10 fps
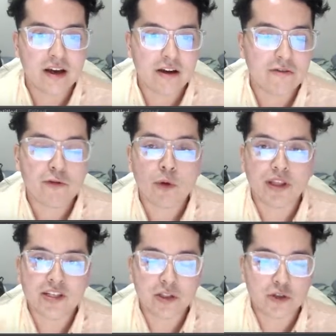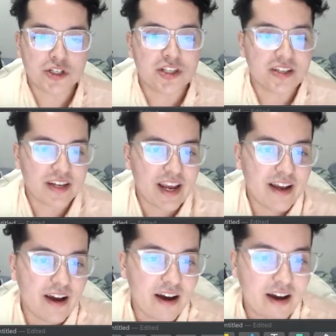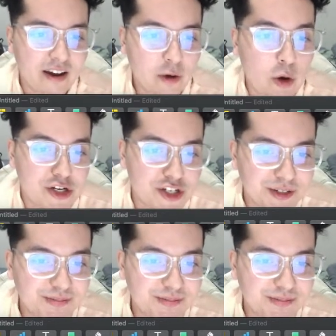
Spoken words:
for the solution to this question.